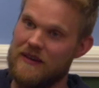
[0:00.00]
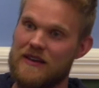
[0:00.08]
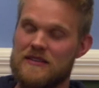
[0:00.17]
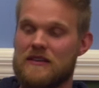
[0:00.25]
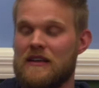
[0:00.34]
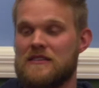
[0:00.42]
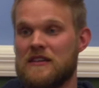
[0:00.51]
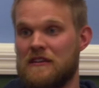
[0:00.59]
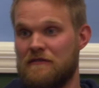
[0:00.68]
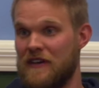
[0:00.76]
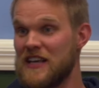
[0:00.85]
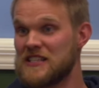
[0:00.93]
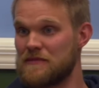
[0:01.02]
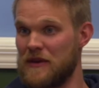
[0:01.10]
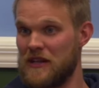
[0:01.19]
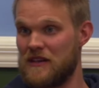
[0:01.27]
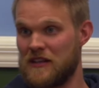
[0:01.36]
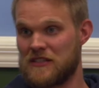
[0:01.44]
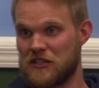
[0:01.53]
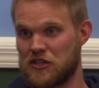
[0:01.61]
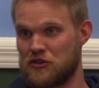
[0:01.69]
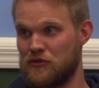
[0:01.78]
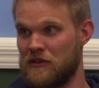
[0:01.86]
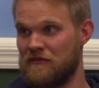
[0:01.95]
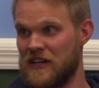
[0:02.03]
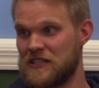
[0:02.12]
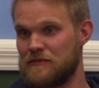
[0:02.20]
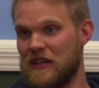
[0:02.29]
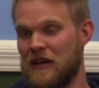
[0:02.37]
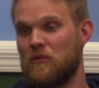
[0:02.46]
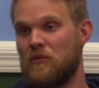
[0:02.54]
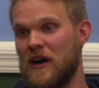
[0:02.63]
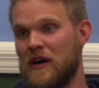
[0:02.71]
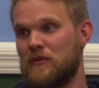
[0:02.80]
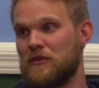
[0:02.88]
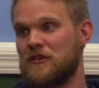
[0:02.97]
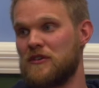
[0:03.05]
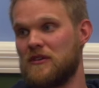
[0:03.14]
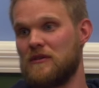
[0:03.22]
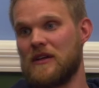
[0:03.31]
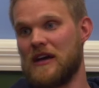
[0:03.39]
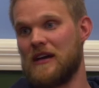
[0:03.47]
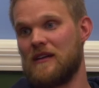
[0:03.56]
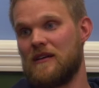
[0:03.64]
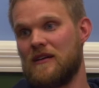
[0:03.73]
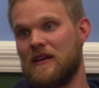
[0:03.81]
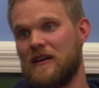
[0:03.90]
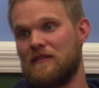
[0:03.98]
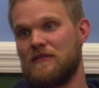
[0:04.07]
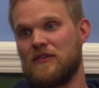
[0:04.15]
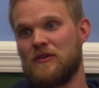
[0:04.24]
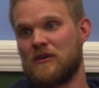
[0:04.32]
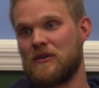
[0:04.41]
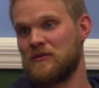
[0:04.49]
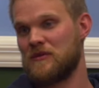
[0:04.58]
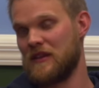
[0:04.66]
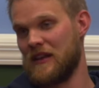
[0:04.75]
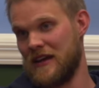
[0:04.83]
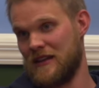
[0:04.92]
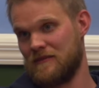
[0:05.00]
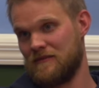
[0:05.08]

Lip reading: it's an investment. It's a true investment. And why would you do that if you don't own the land?